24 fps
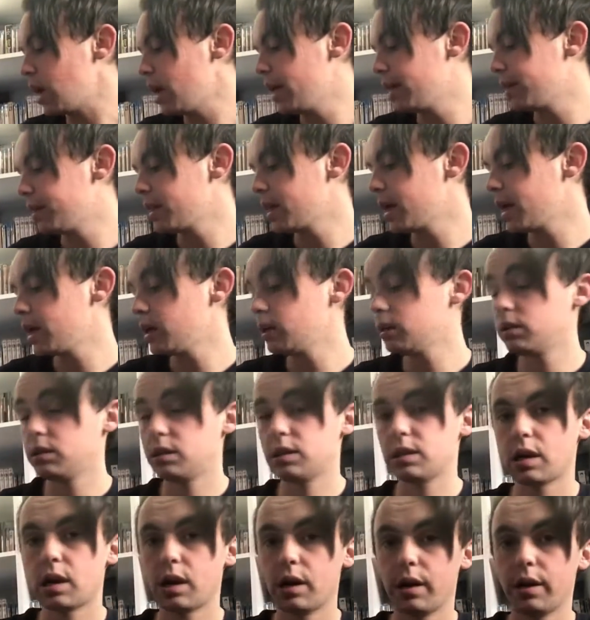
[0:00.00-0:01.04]
And then,
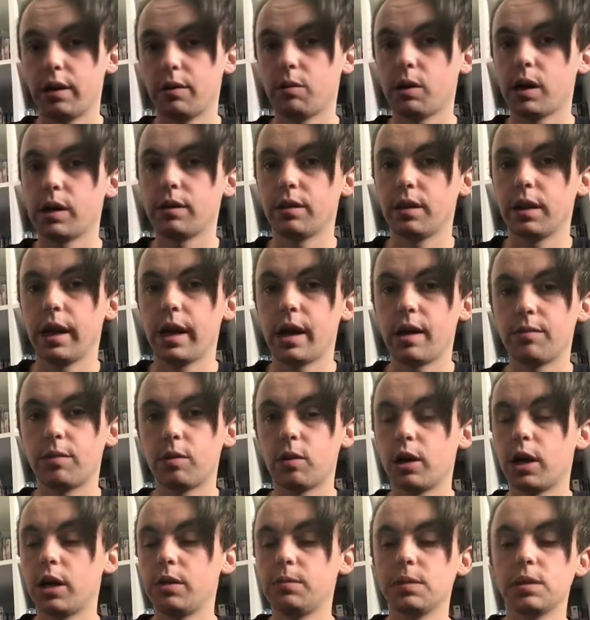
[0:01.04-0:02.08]
so one of the
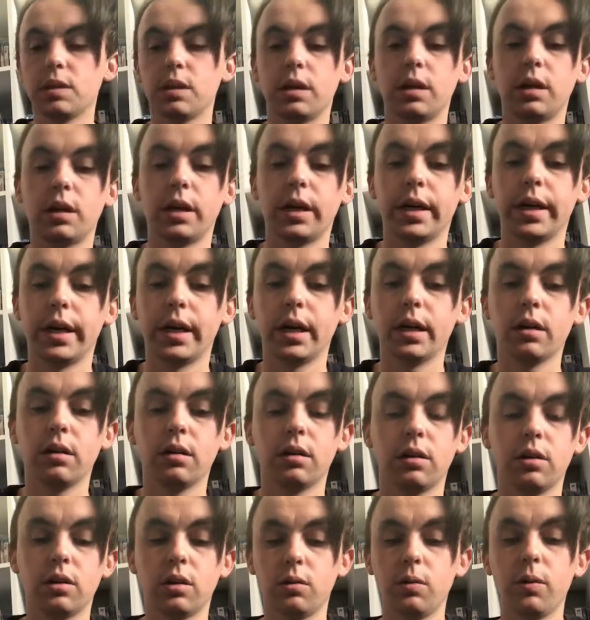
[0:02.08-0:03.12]
other items that I
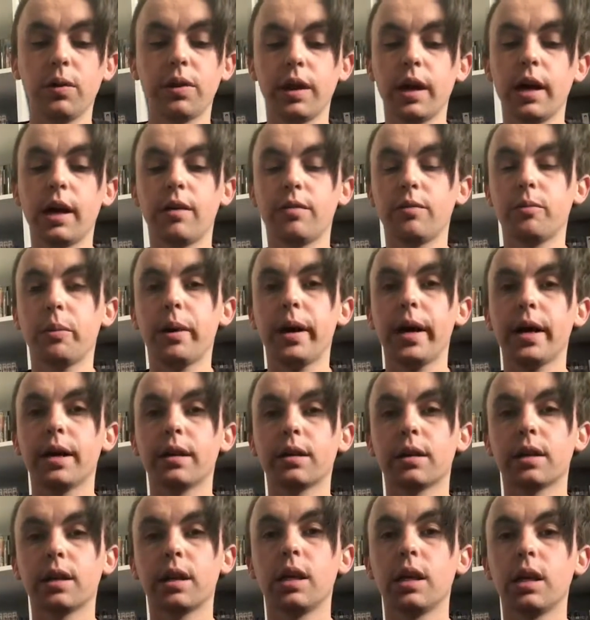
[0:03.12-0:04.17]
got with the Afterpay
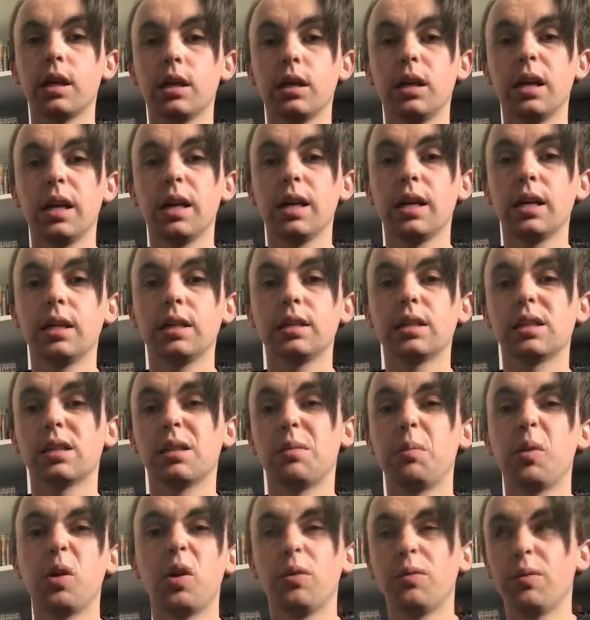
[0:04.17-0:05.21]
thing is
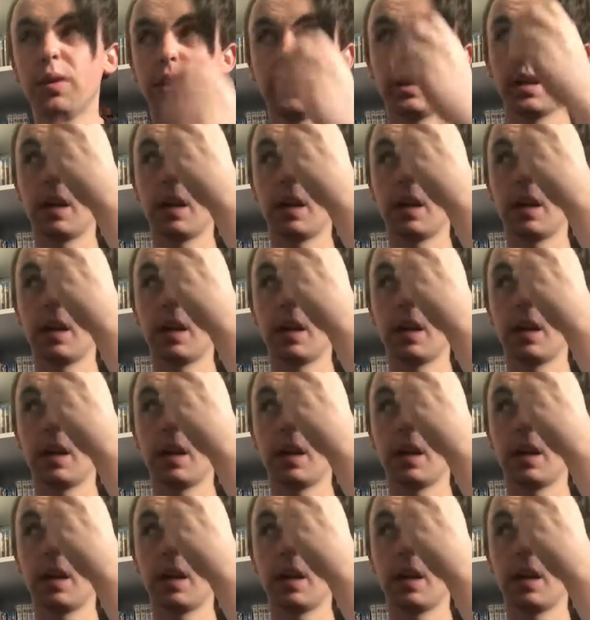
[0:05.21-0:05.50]
a movie